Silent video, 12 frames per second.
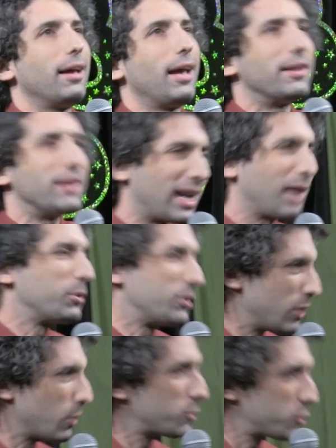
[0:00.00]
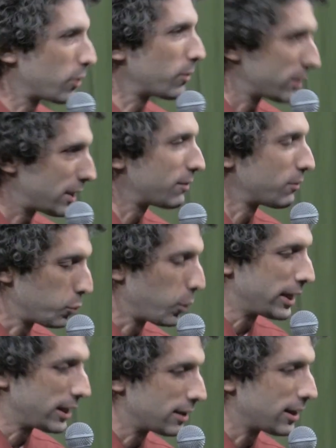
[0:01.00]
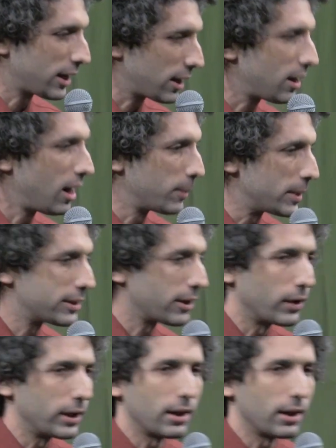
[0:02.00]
And then I would, start kind of running it like a commentary.